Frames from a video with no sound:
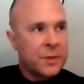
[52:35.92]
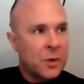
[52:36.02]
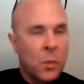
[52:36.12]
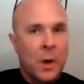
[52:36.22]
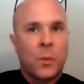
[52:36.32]
the,
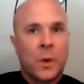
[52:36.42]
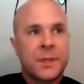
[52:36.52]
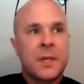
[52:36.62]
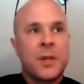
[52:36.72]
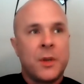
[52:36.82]
so what
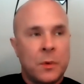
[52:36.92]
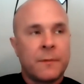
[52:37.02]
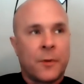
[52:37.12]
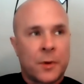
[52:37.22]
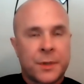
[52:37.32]
was the
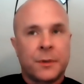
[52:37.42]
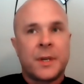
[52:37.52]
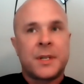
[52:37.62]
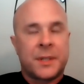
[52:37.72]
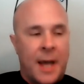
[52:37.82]

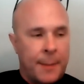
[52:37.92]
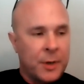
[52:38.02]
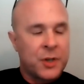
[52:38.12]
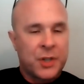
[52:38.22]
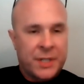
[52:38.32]
universal
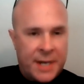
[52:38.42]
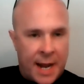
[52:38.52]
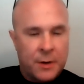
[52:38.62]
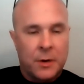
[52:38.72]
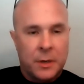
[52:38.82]
established
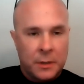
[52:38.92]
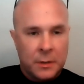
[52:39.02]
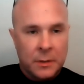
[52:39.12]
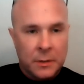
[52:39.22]
standard?